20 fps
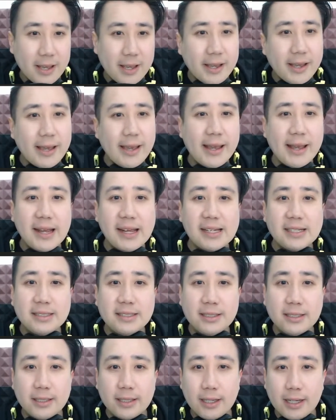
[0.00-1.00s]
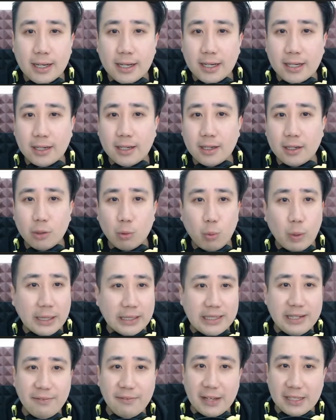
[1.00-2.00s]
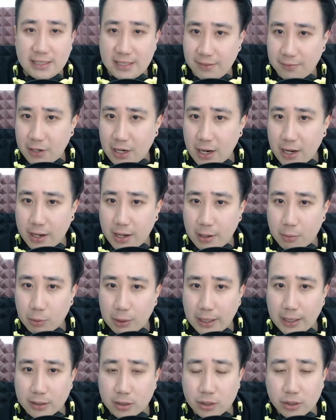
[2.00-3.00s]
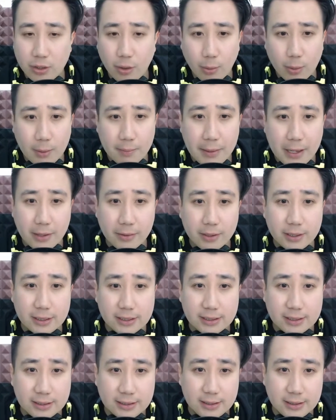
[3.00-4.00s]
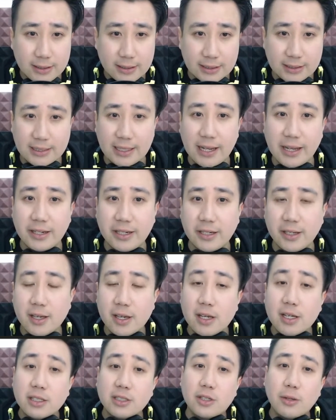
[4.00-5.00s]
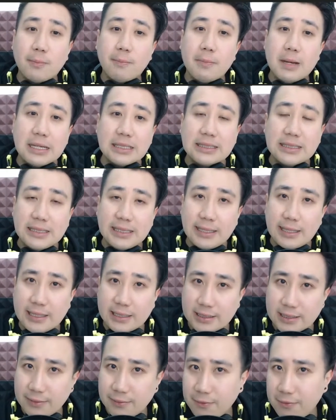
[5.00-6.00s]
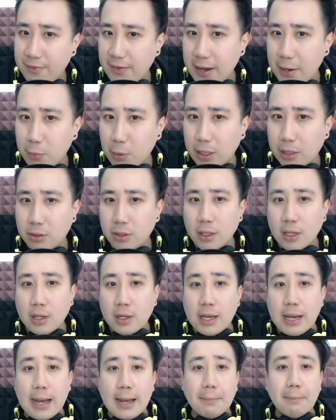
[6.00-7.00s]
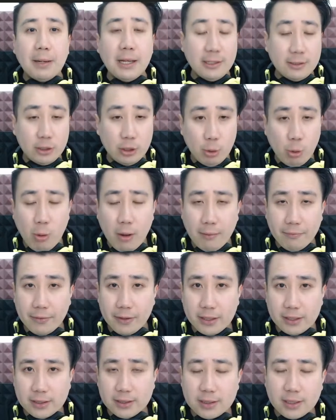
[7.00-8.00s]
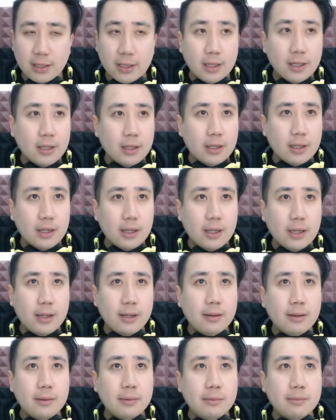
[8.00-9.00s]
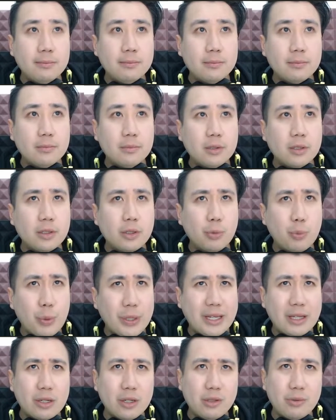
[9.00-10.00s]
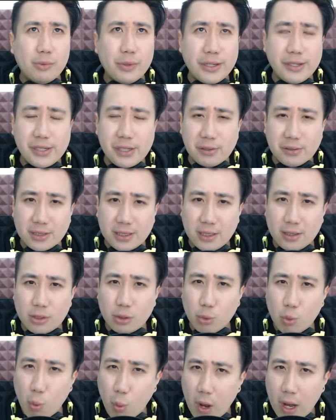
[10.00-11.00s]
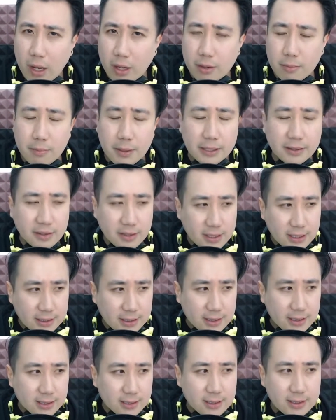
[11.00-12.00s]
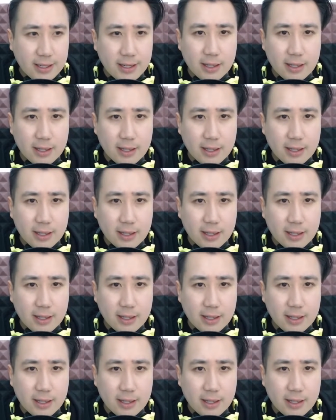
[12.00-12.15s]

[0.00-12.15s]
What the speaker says: And one defensive card I would like to talk about is this lady. So Merciless Farewell. I played 2 of this. We could reduce it to 1, but this is